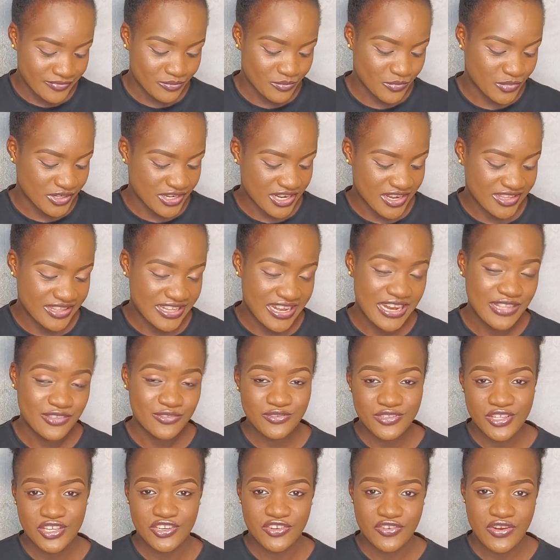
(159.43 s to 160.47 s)
But now that I
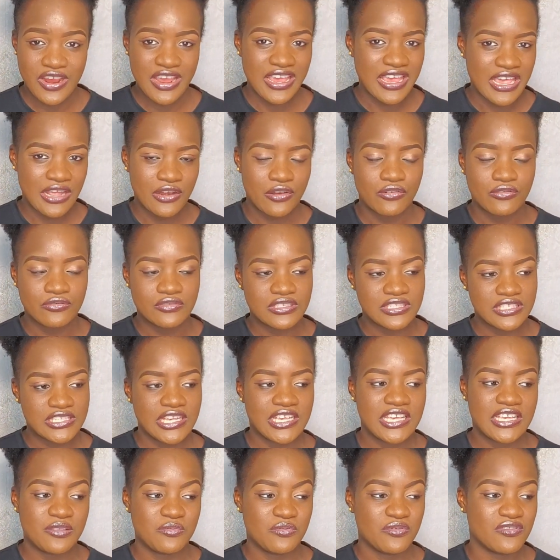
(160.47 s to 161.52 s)
do natural hair, I don't
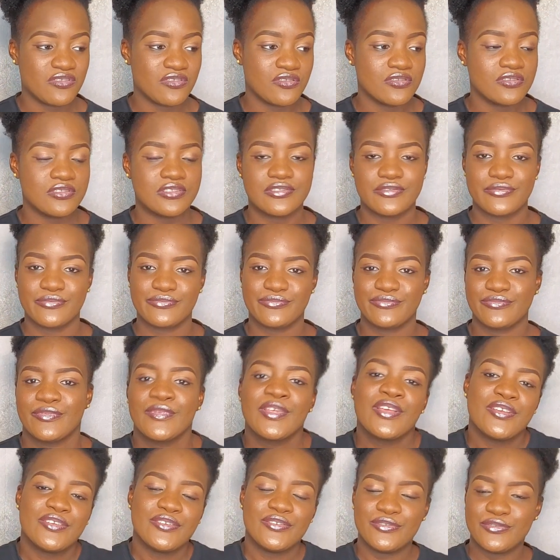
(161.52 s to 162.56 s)
take it, because
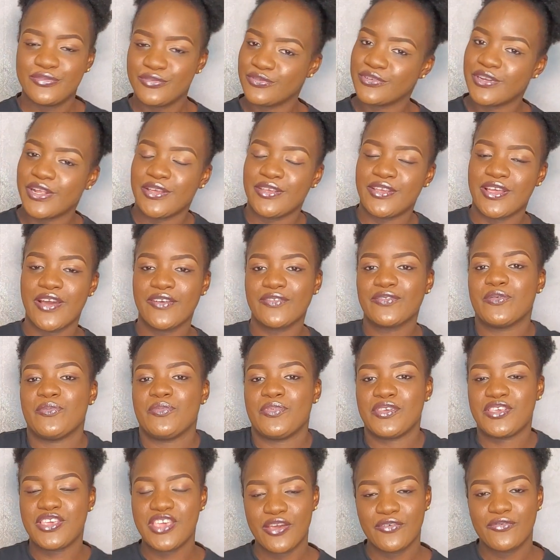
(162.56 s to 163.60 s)
you know, now you have to
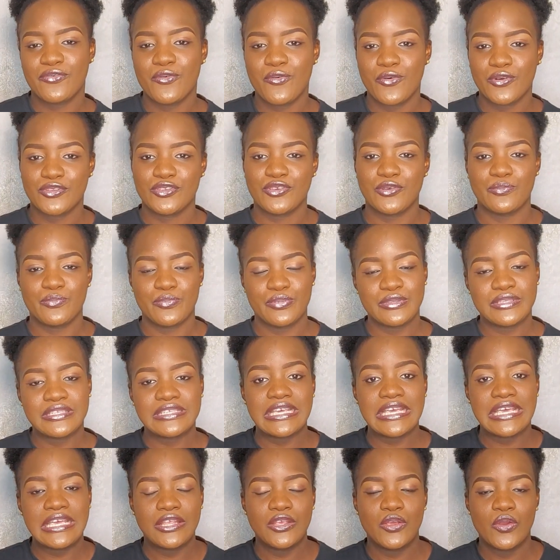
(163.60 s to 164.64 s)
be careful what you put
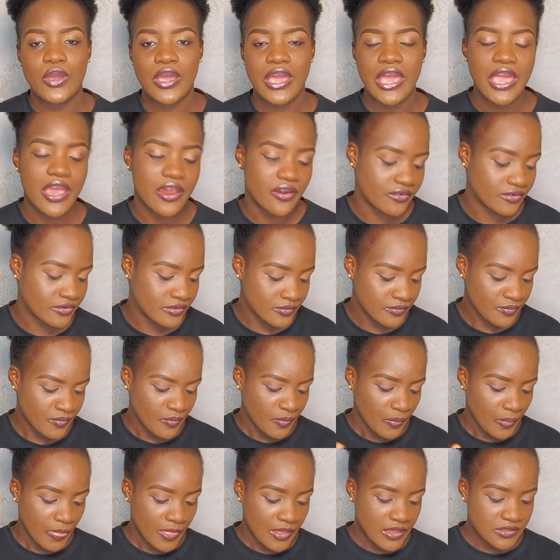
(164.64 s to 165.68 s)
in your hair.
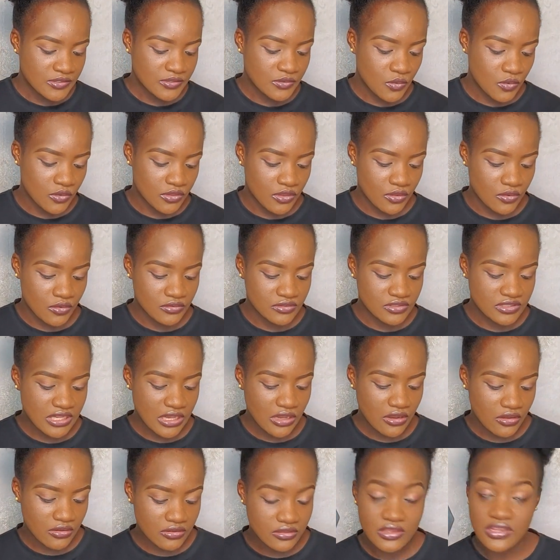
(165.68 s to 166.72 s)
So the
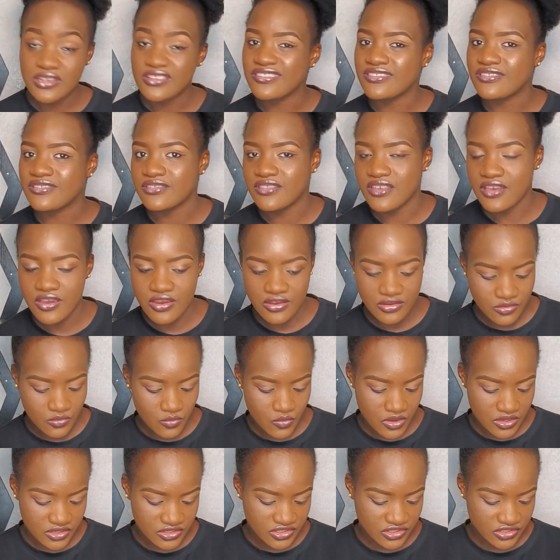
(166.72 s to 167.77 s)
third
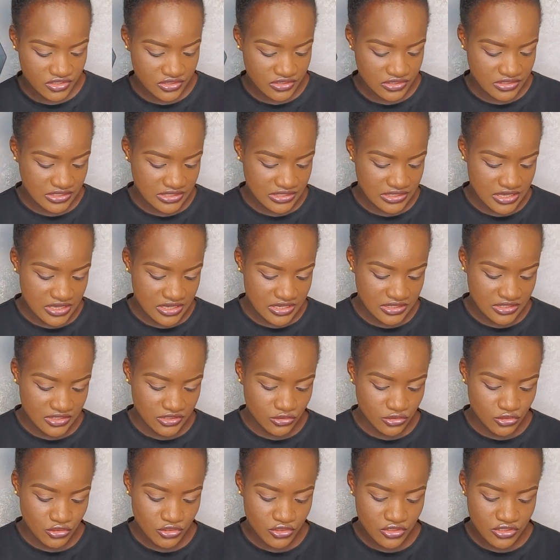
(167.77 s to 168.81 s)
question says,
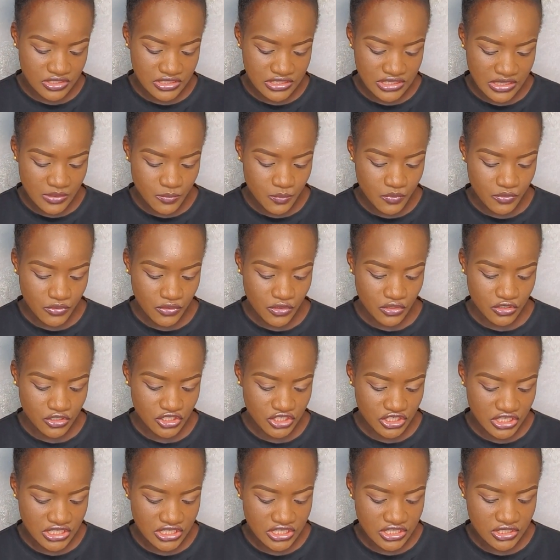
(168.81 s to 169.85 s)
do you sleep with your
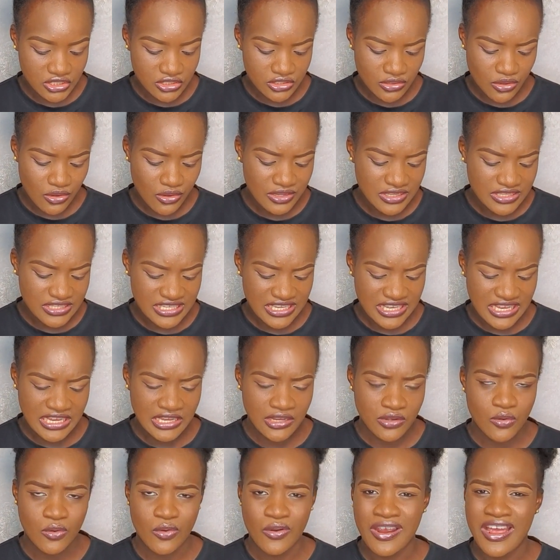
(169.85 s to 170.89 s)
sheets tucked
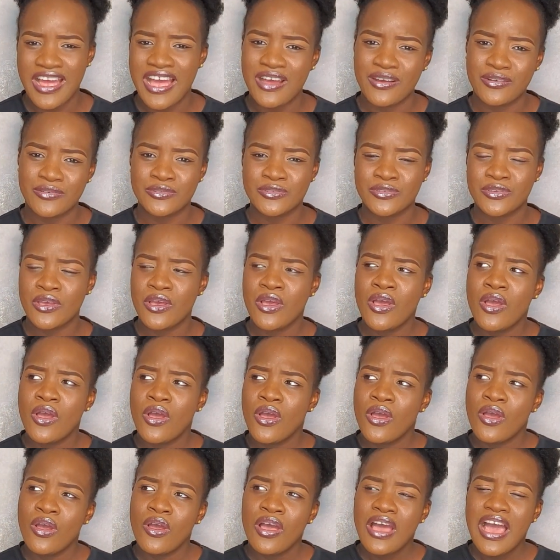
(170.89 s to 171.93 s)
in or out?
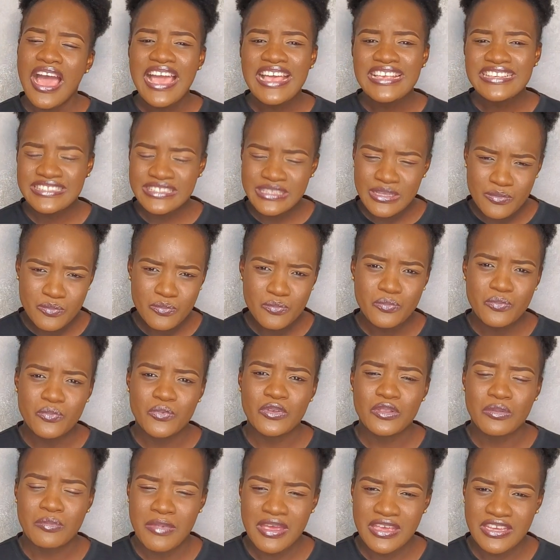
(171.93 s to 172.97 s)
I sleep
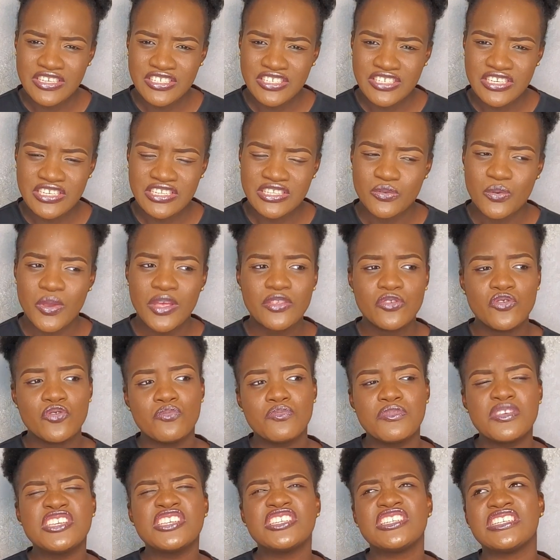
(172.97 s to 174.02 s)
with my sheets. When you
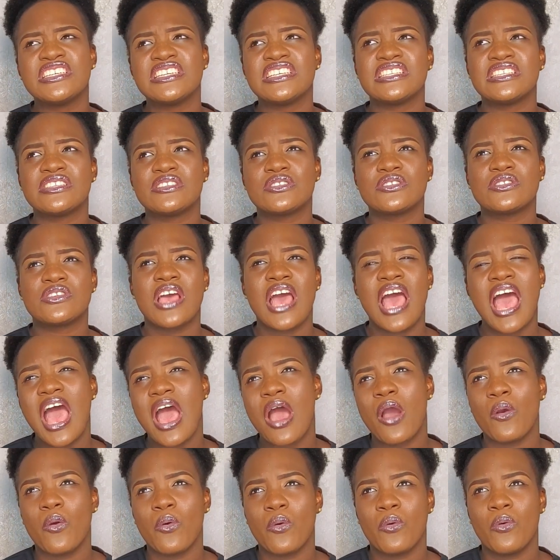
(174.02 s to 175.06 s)
mean sheets,
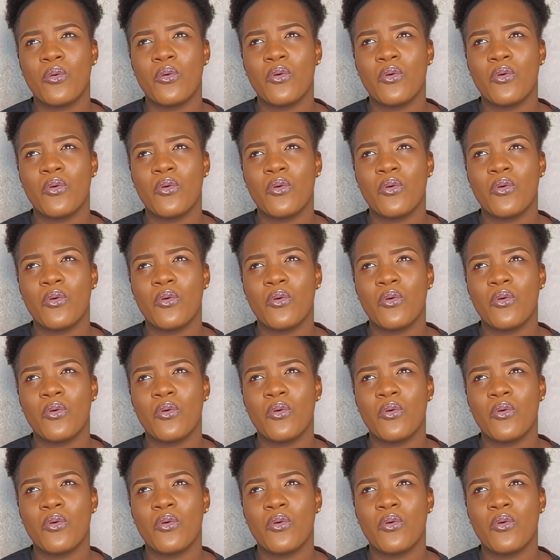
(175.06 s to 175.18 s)
how?